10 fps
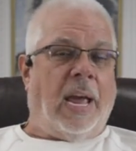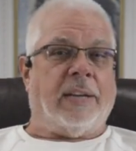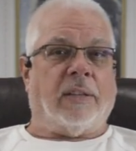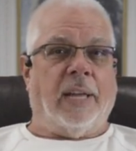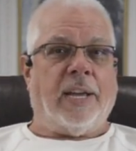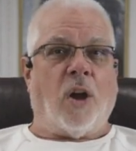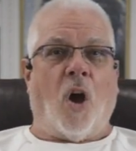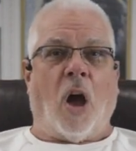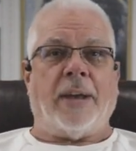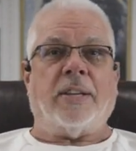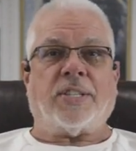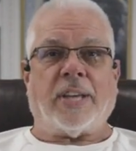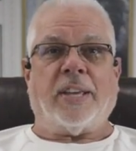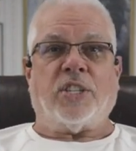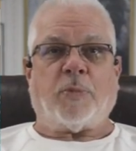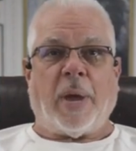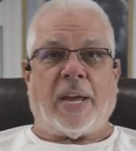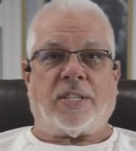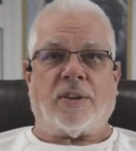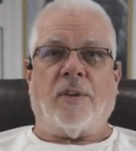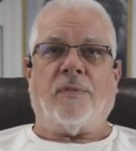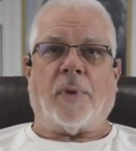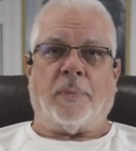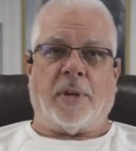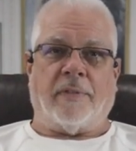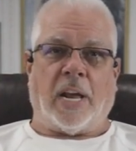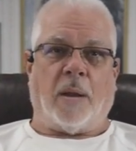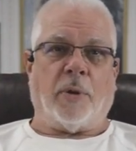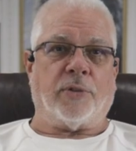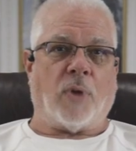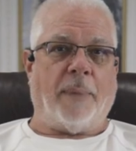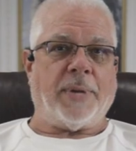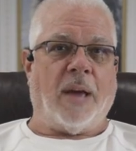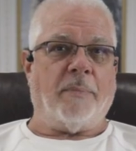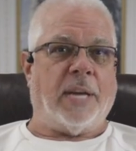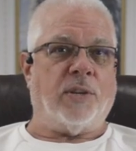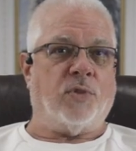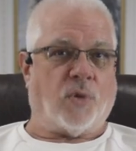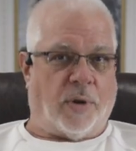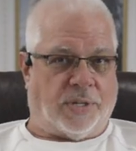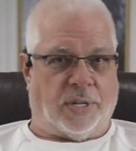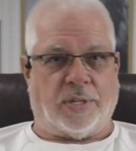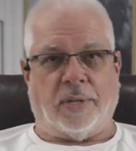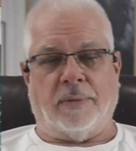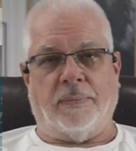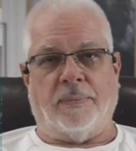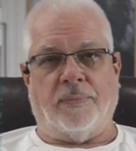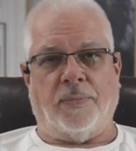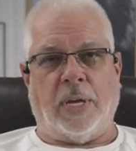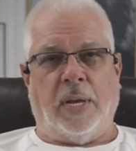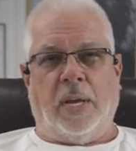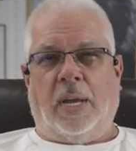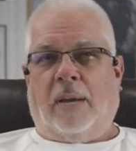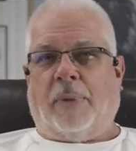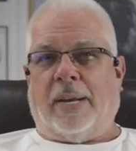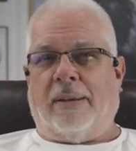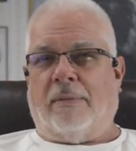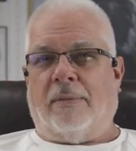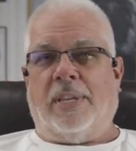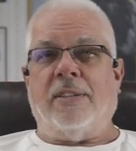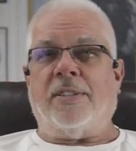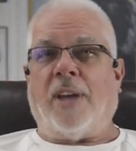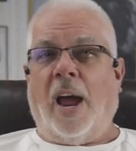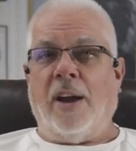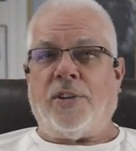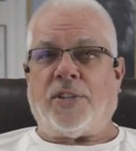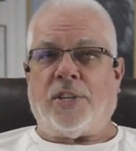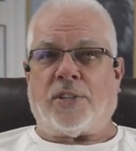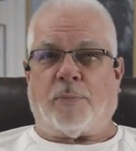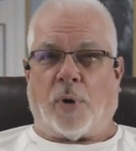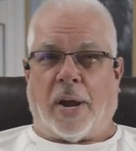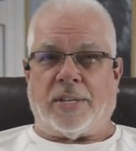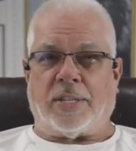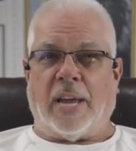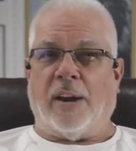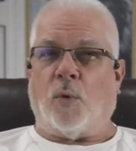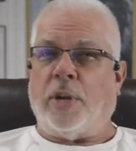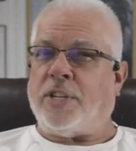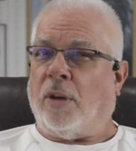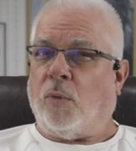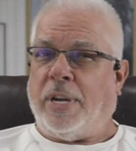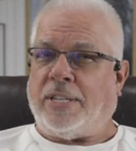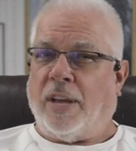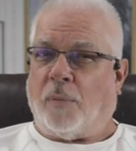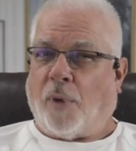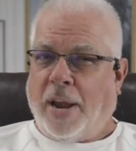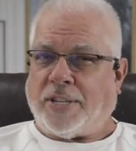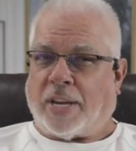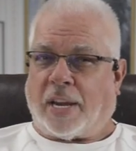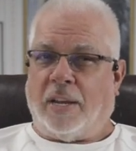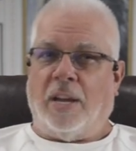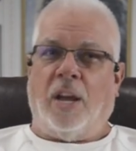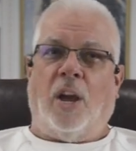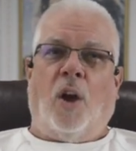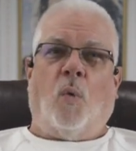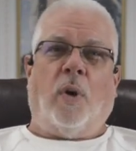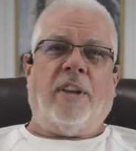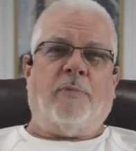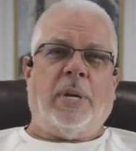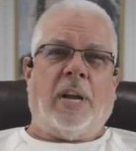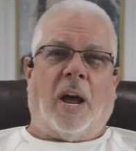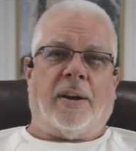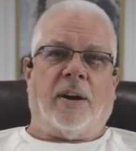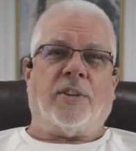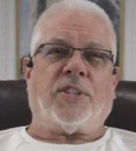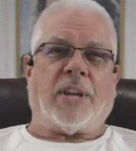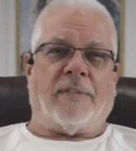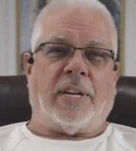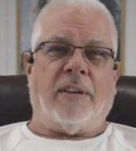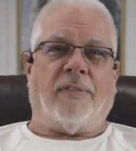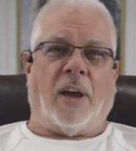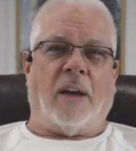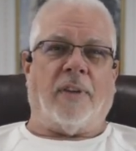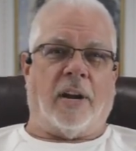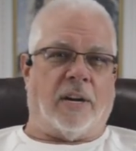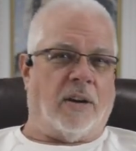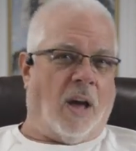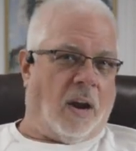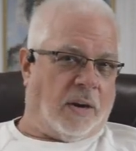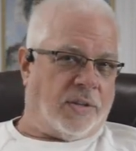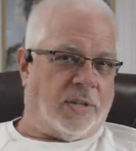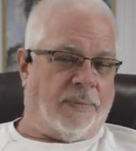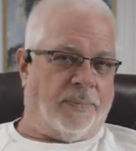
and click on Second Space from the available drop-down menu choices. But the entire system price at original retail pricing would have been under $7,500.